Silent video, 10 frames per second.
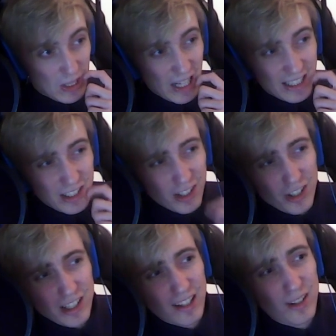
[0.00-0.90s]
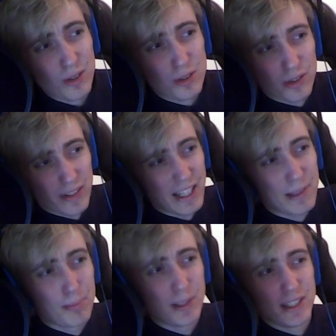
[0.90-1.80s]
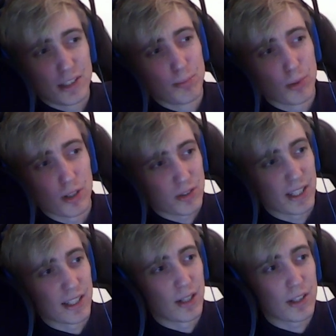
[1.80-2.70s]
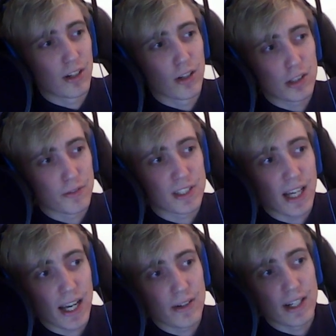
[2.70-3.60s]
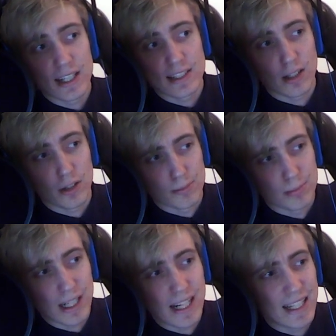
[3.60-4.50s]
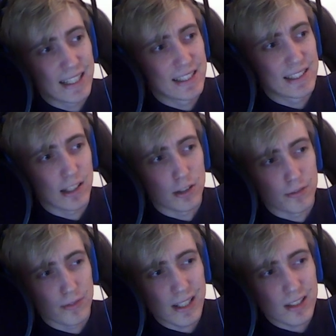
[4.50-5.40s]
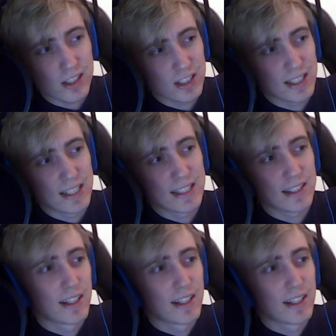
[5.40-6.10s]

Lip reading: And there are a lot of AP supports right now. There are a lot of Syras, a lot of Brands, a lot of Vel'Koses.